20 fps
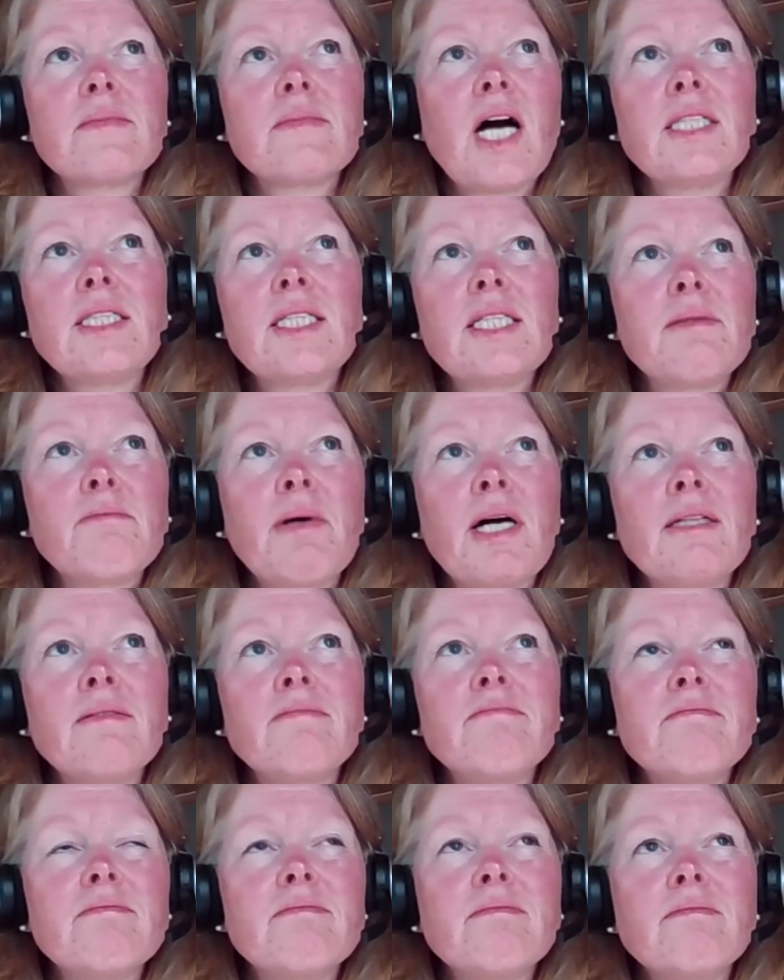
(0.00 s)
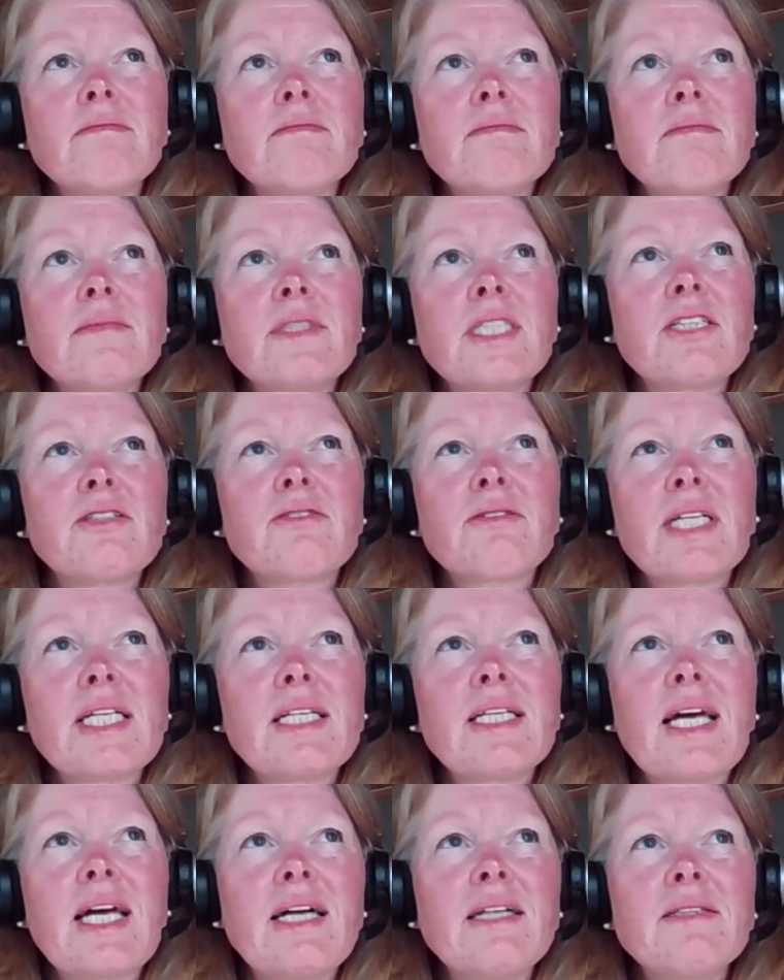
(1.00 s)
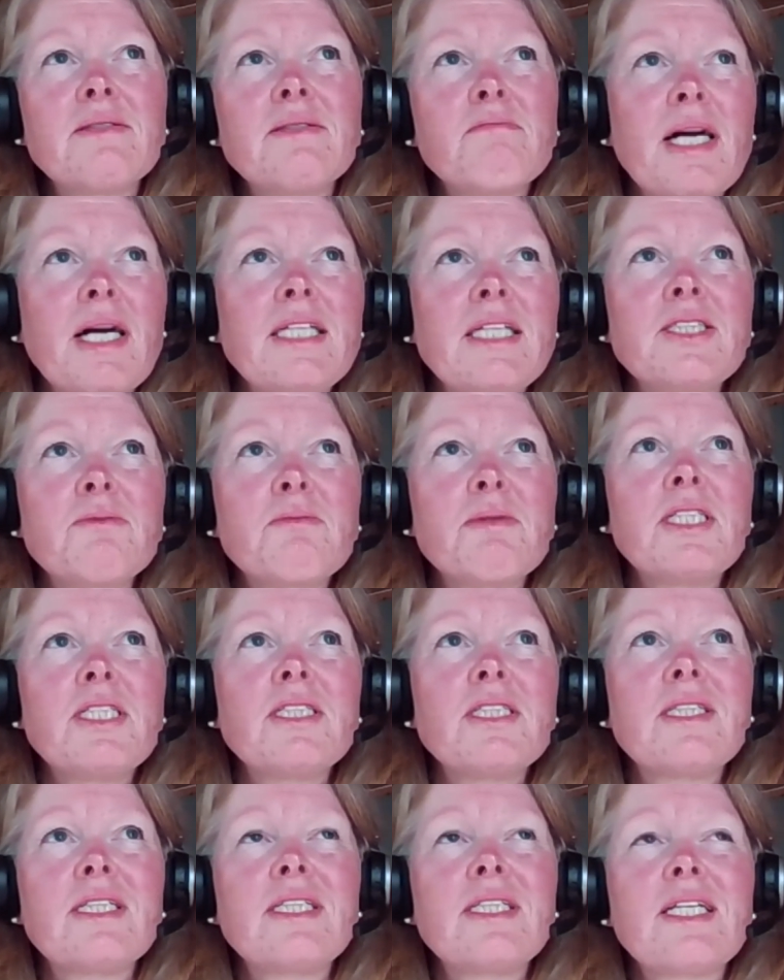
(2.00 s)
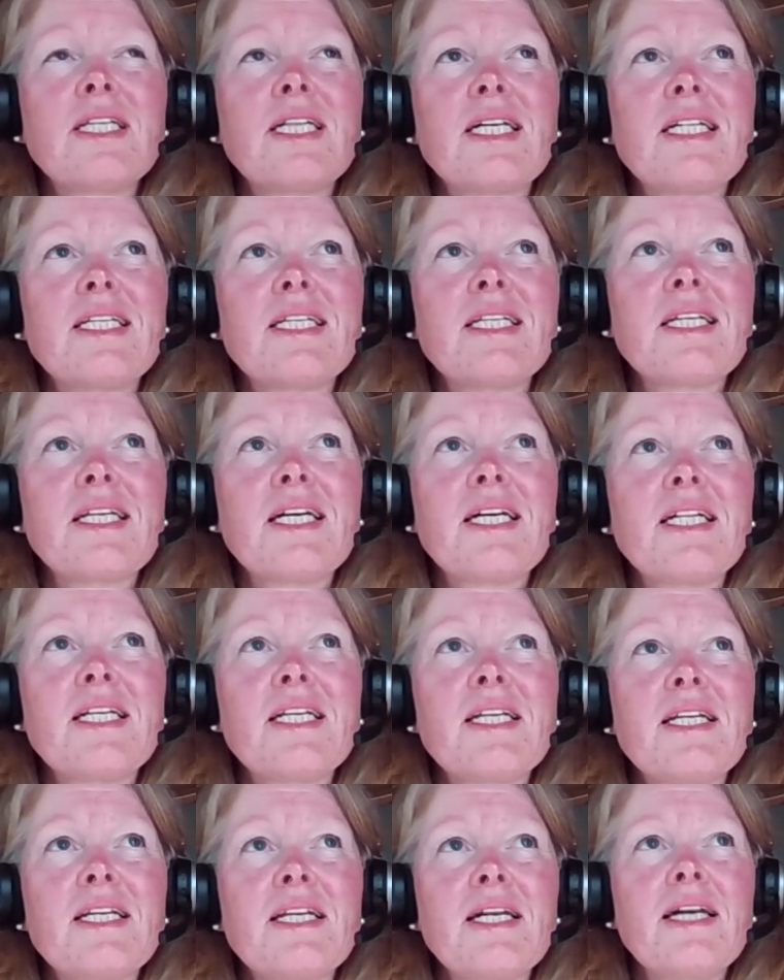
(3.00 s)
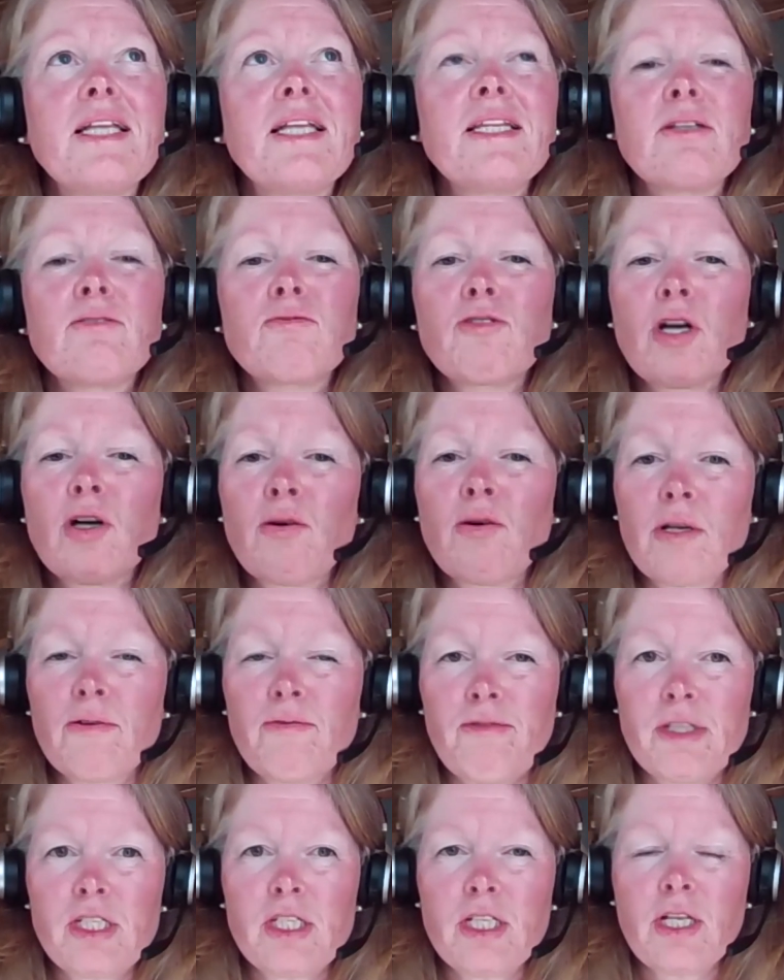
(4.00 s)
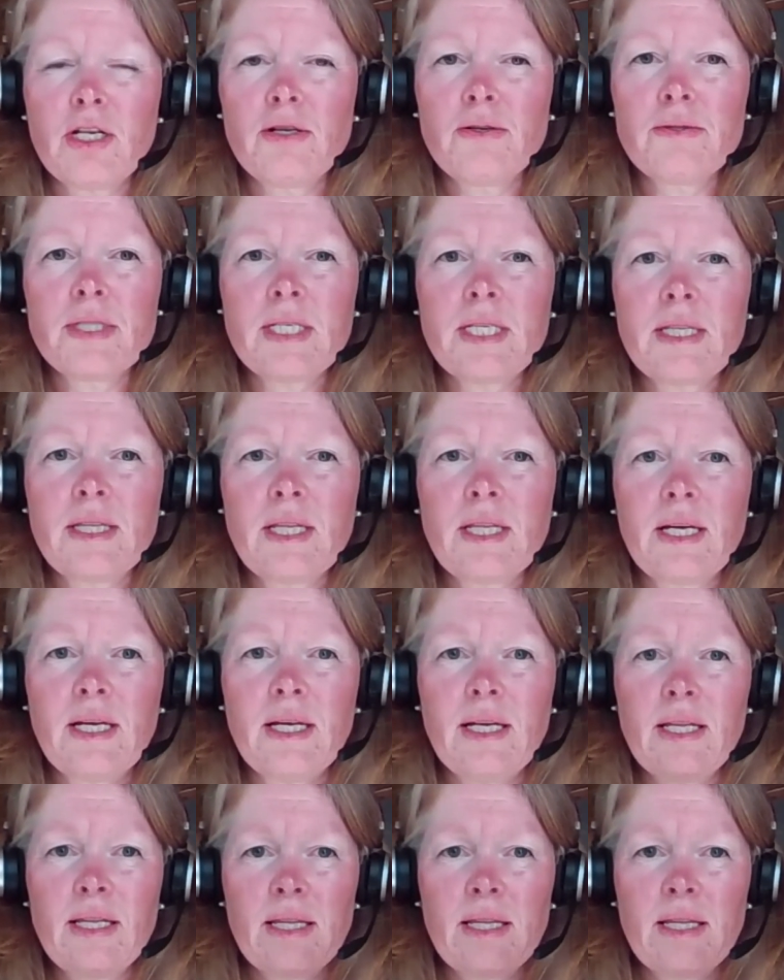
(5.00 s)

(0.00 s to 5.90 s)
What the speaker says: I did my degree in health management, and the role of physios in the